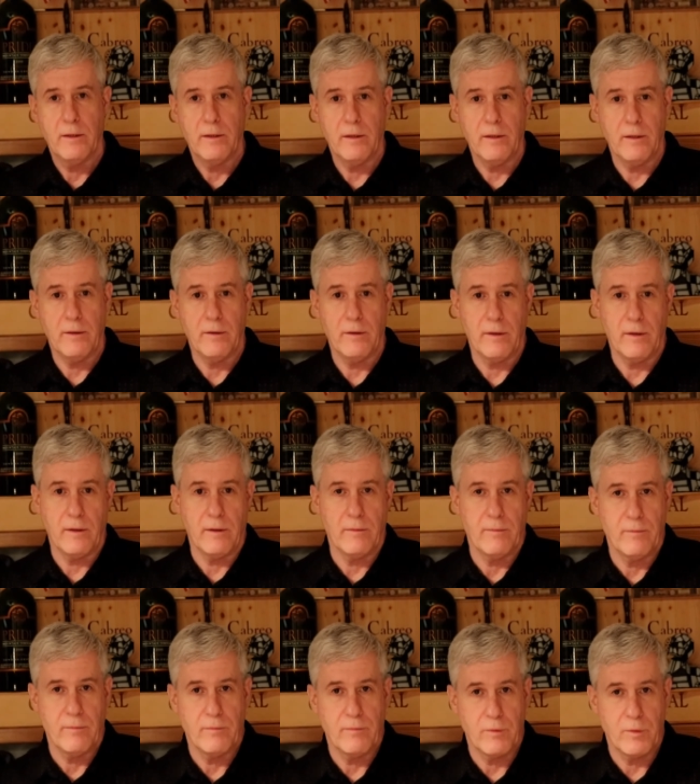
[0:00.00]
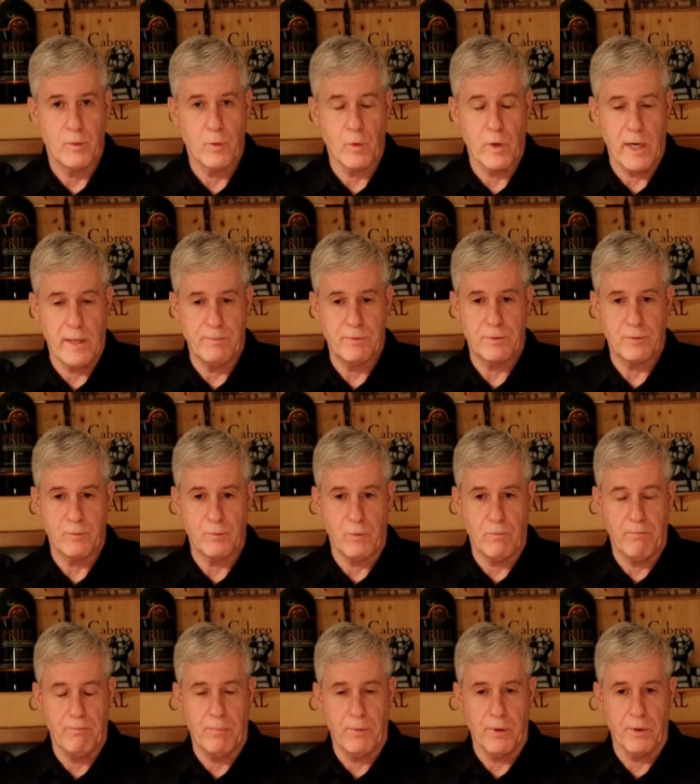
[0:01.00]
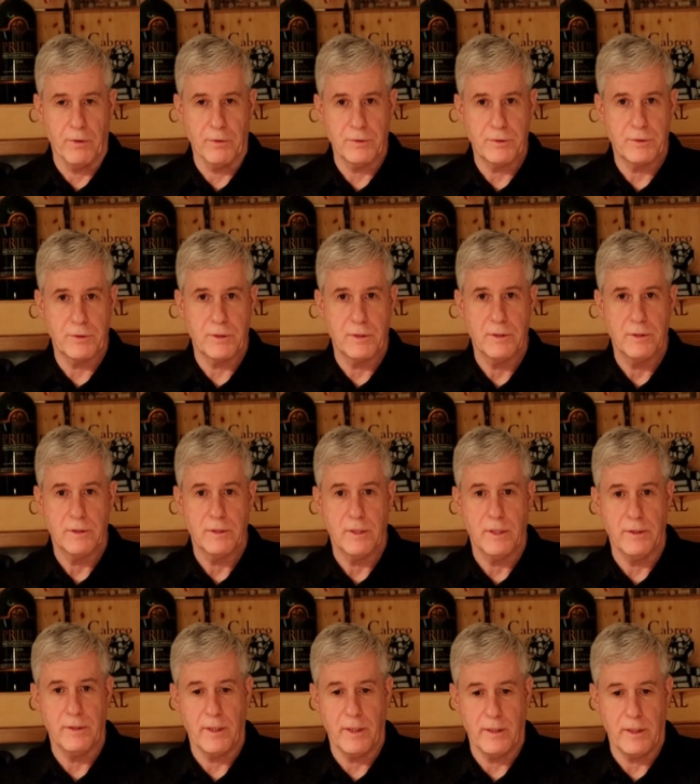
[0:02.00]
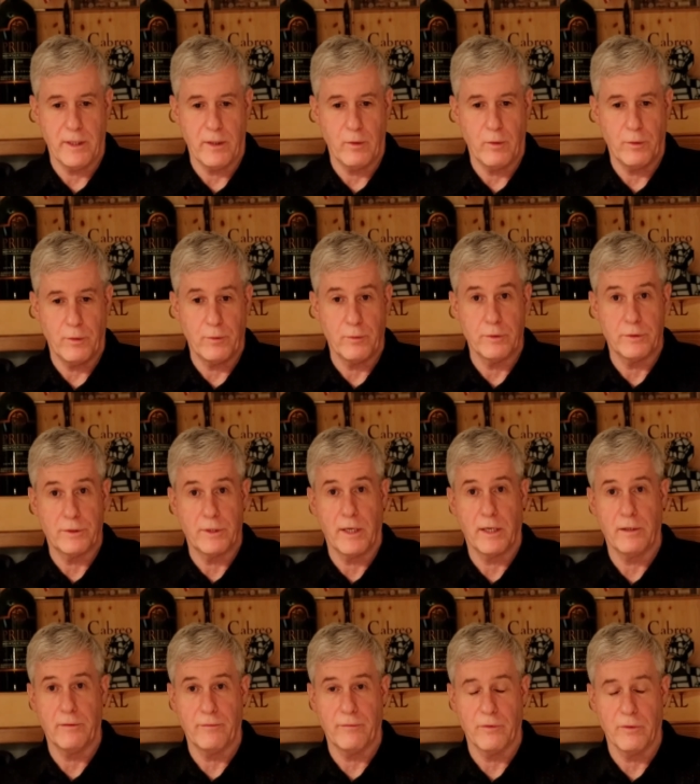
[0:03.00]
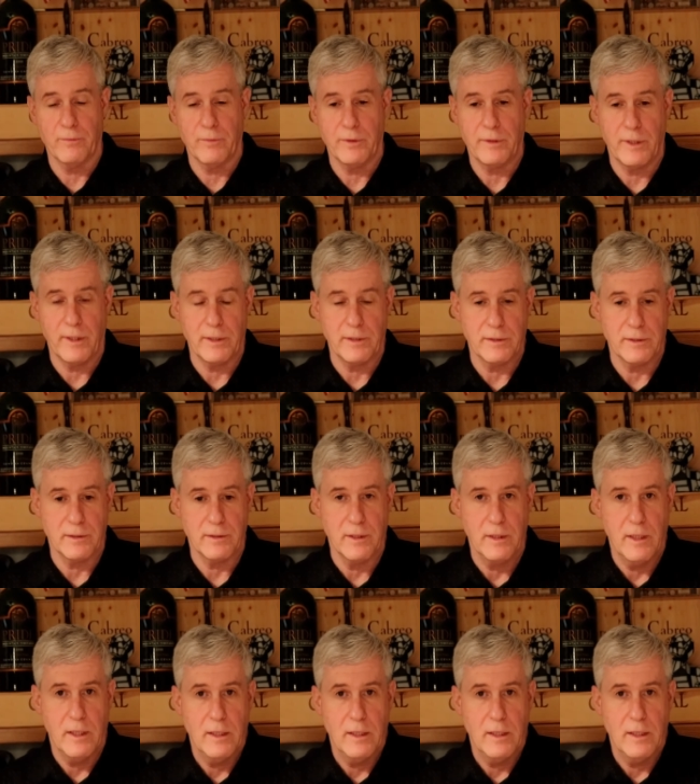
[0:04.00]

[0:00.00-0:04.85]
and the grapes will burst and then they go through a second fermentation.